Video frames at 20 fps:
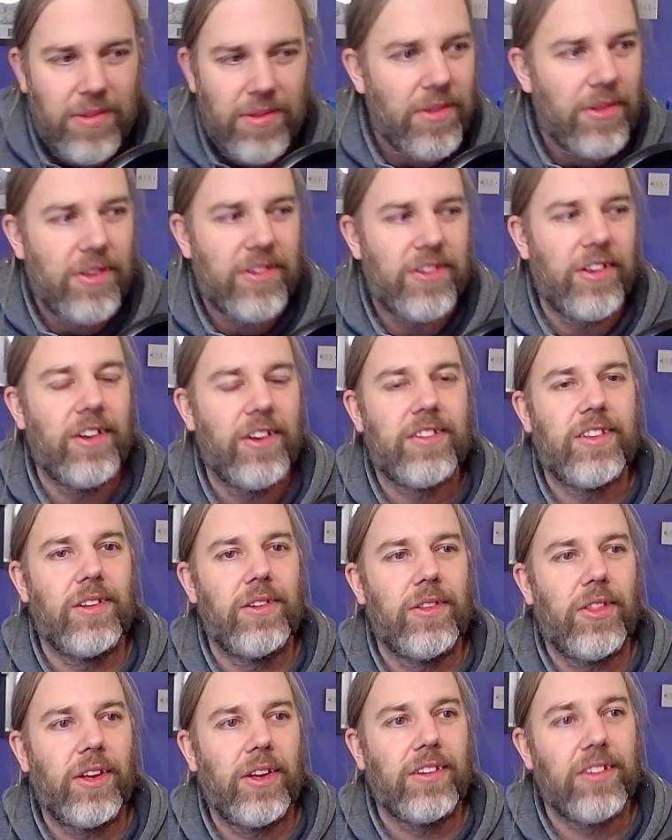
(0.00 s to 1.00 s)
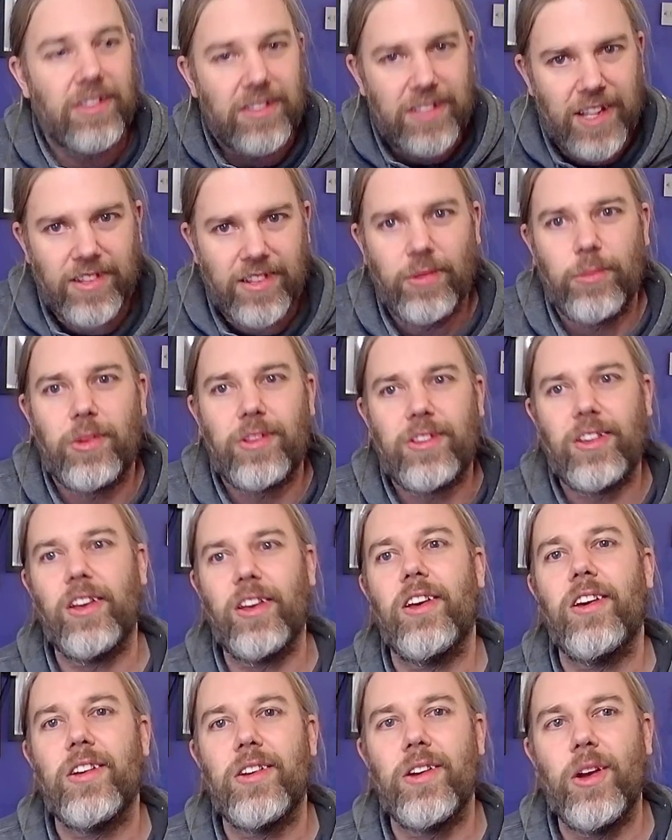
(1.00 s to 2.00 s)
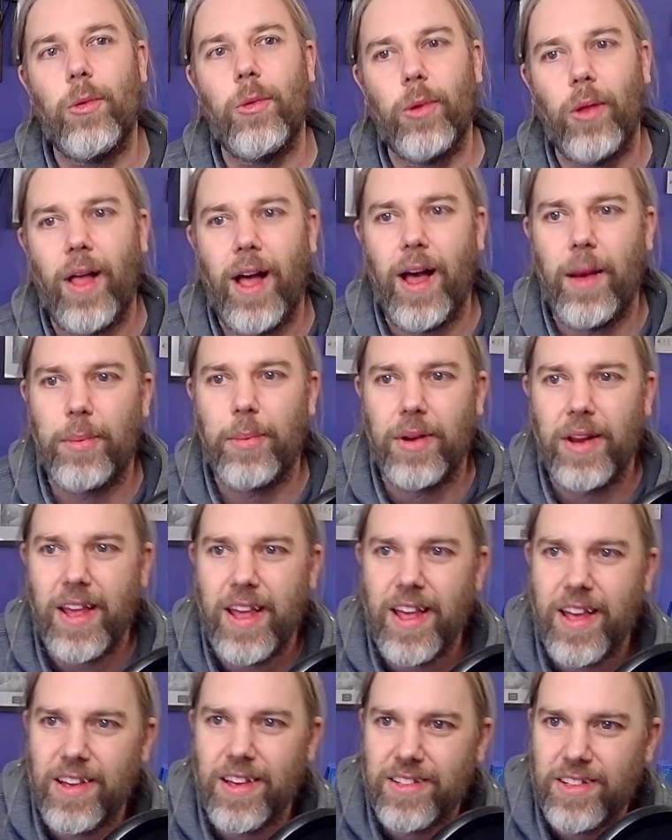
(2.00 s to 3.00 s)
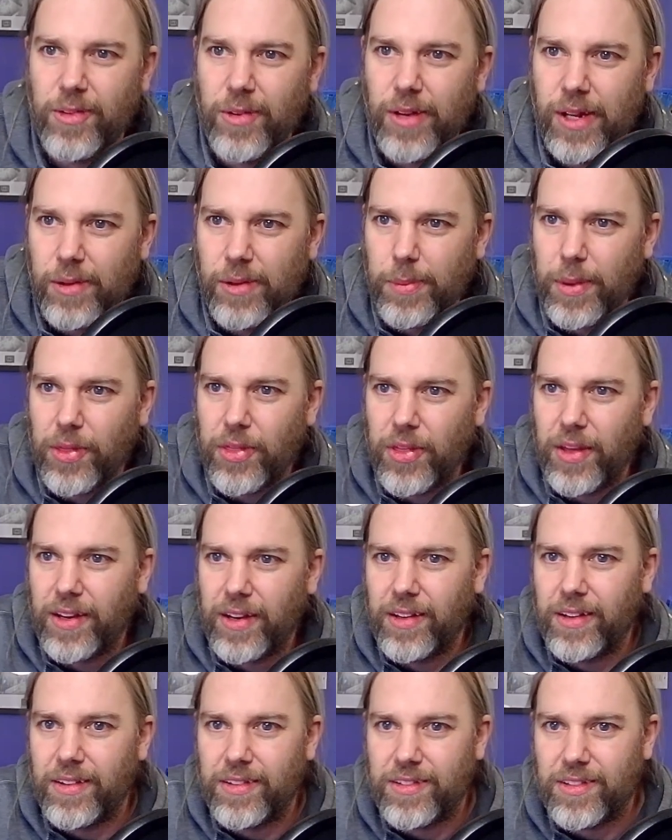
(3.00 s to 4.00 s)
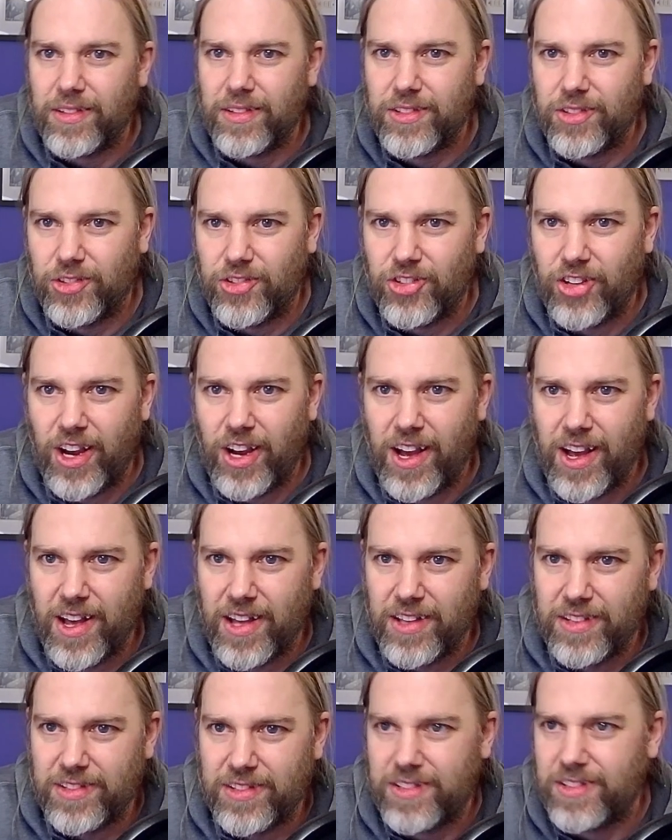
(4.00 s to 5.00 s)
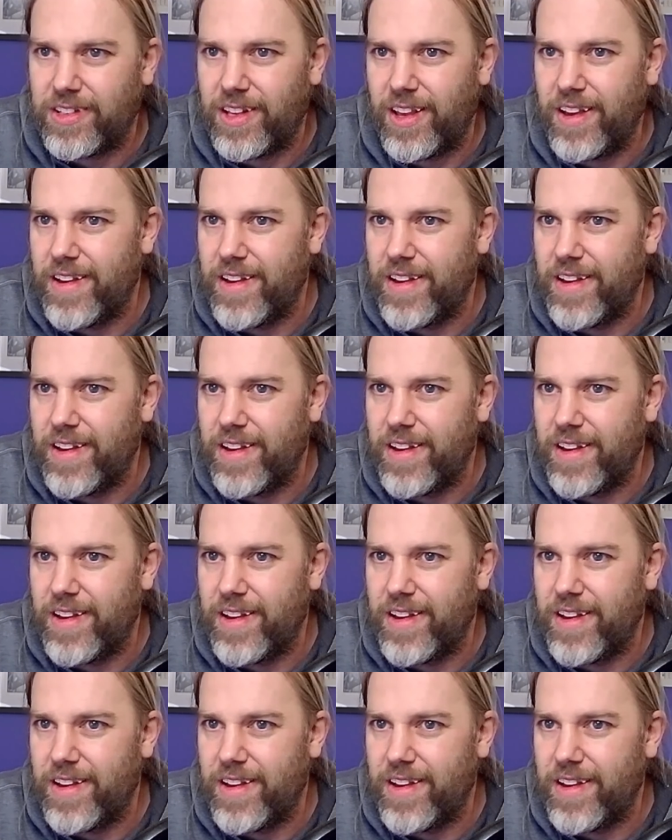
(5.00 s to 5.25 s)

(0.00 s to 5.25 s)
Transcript: certain things that set up the turn will happen here, so it'll be things such as